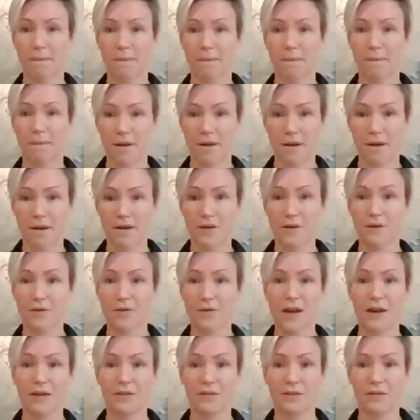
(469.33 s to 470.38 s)
You
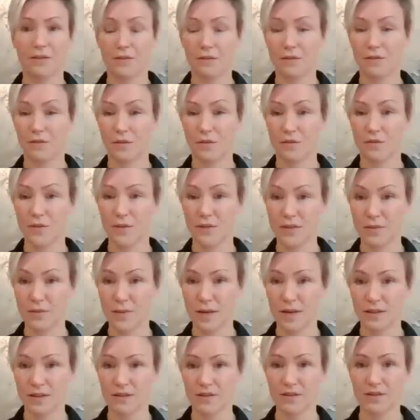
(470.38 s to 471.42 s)
get
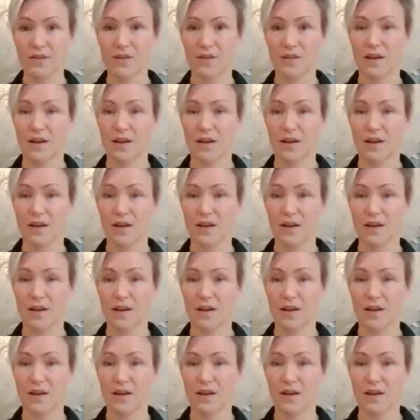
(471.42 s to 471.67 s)
vitamins